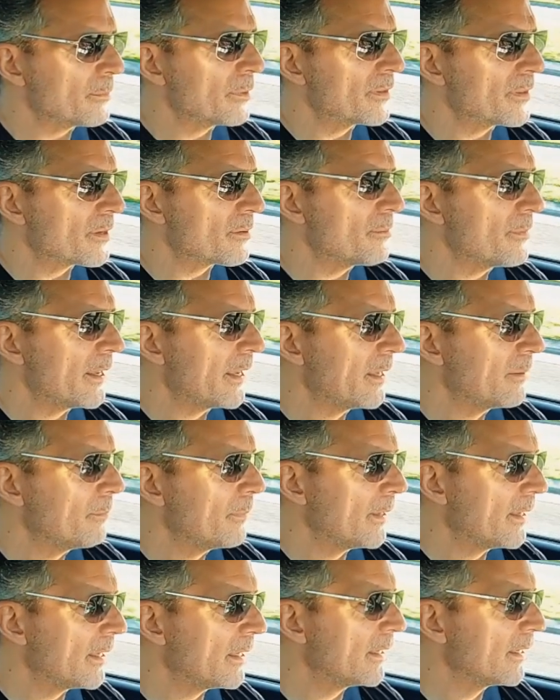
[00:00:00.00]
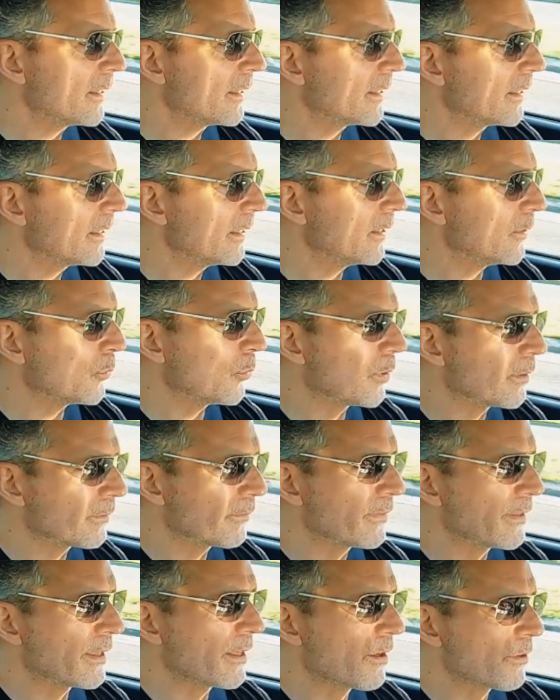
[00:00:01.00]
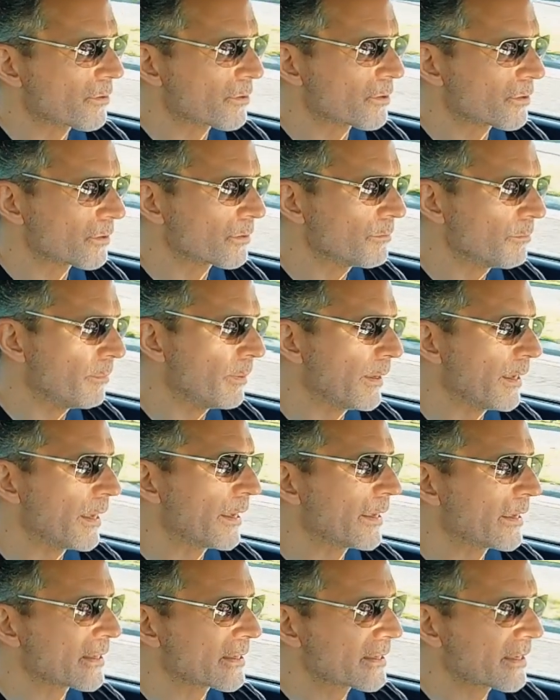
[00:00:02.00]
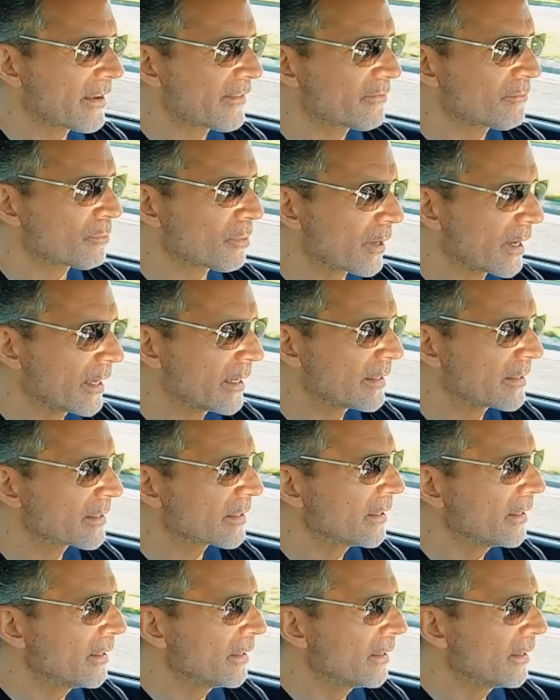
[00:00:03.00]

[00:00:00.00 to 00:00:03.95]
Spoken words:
but there may be in one of the other BASF brands.